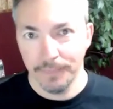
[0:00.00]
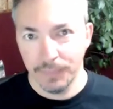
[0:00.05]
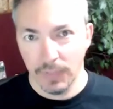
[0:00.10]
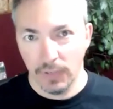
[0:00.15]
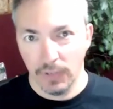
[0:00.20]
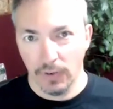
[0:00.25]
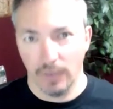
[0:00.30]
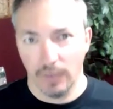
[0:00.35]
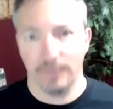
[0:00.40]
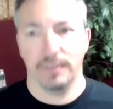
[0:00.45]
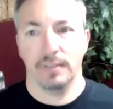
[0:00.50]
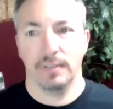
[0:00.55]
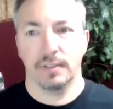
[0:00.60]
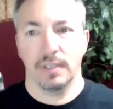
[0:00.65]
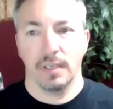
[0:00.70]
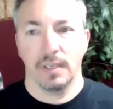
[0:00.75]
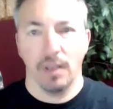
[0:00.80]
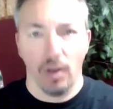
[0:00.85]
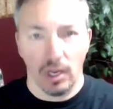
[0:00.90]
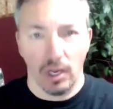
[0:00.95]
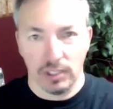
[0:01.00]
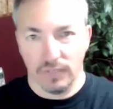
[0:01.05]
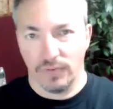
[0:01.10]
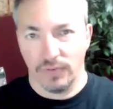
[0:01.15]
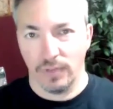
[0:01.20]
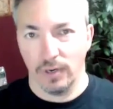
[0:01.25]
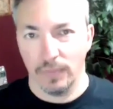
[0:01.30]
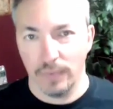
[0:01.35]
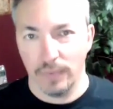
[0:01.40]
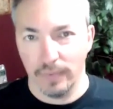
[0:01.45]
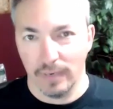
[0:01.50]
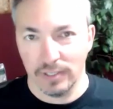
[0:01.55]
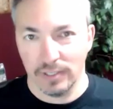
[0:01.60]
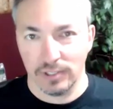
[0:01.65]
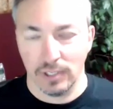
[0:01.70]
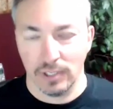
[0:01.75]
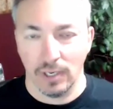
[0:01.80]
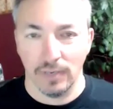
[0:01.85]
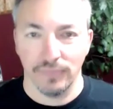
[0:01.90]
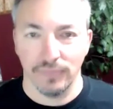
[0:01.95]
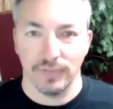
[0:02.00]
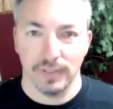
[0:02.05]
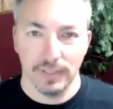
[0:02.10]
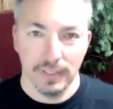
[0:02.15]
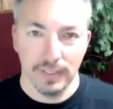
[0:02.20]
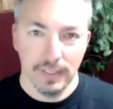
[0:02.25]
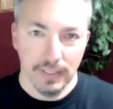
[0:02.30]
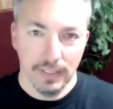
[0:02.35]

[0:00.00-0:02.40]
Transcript: You know, I did lots of therapy myself and